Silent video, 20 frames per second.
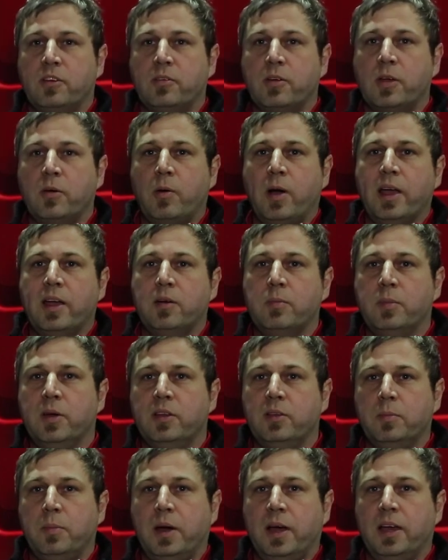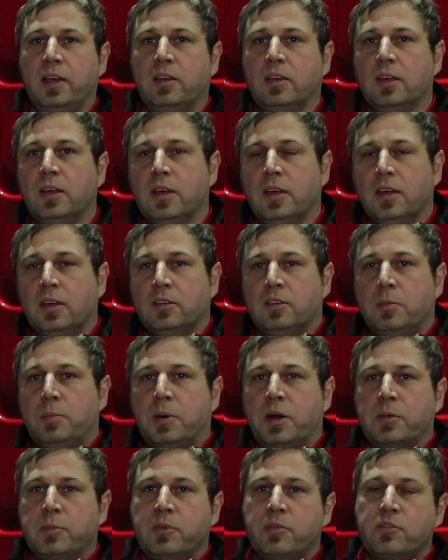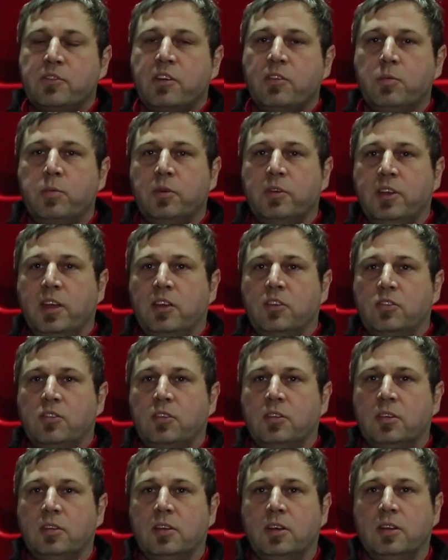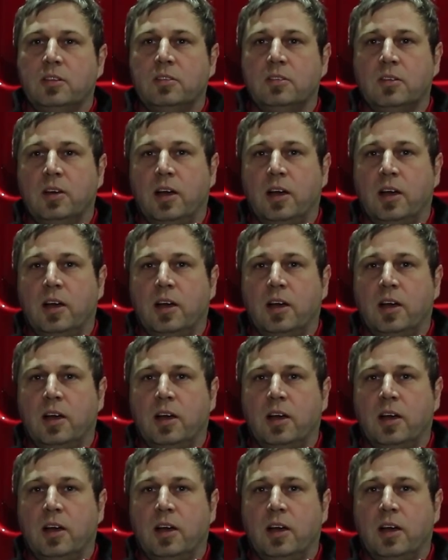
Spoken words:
a requirement by Department of Transportation that